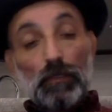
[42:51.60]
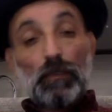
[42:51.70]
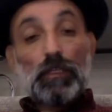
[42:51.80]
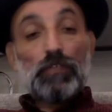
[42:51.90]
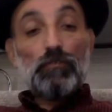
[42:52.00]

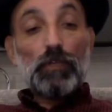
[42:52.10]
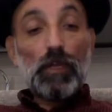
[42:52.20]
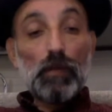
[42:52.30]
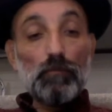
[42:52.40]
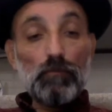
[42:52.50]
Let's look it
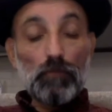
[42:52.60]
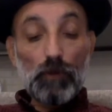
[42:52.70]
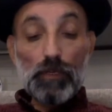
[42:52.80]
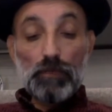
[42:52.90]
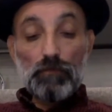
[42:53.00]
up,
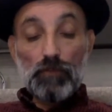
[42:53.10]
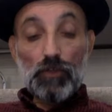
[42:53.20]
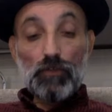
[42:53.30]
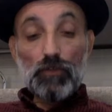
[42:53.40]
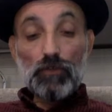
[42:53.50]
right? Jesus.